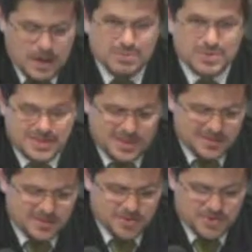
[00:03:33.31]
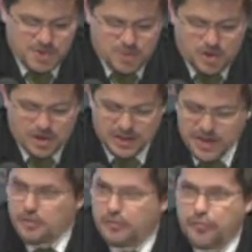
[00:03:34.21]
But since there's no
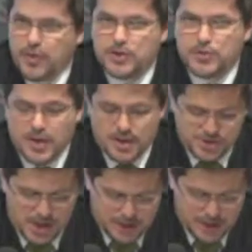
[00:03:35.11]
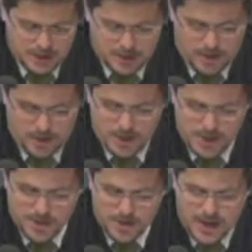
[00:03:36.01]
clear free trade agenda on
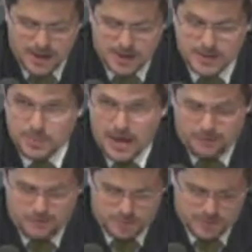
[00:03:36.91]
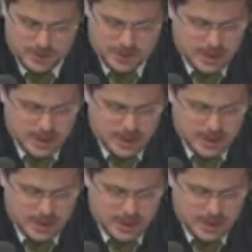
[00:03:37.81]
either candidate's platforms,